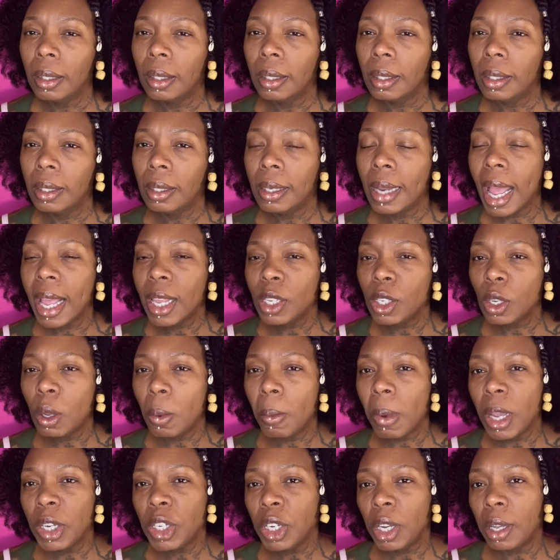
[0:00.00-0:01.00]
not so
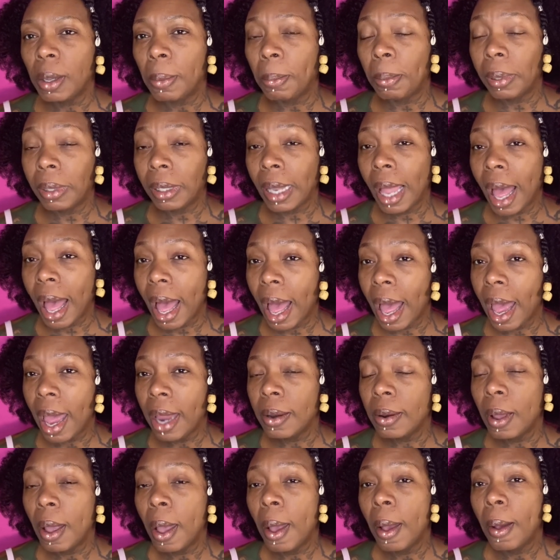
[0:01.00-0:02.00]
much applied,
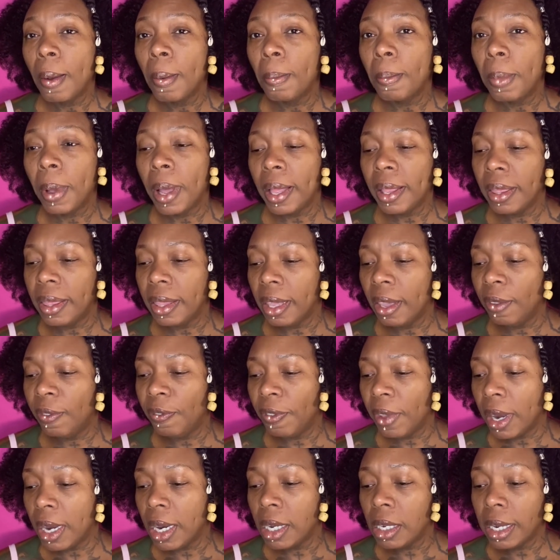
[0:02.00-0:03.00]
but the
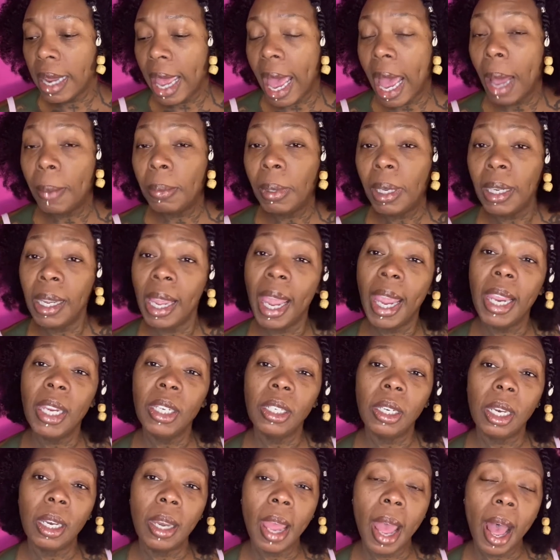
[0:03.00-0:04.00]
finished
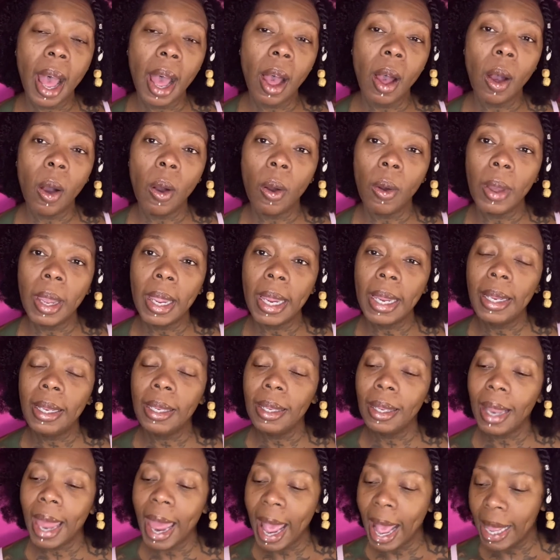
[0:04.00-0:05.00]
application, how it
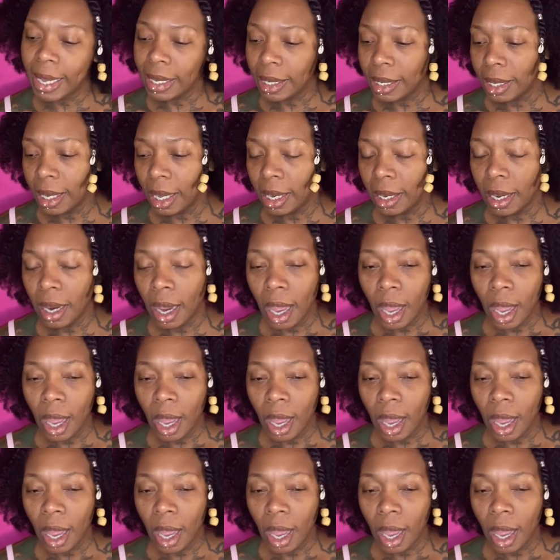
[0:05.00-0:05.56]
lasted.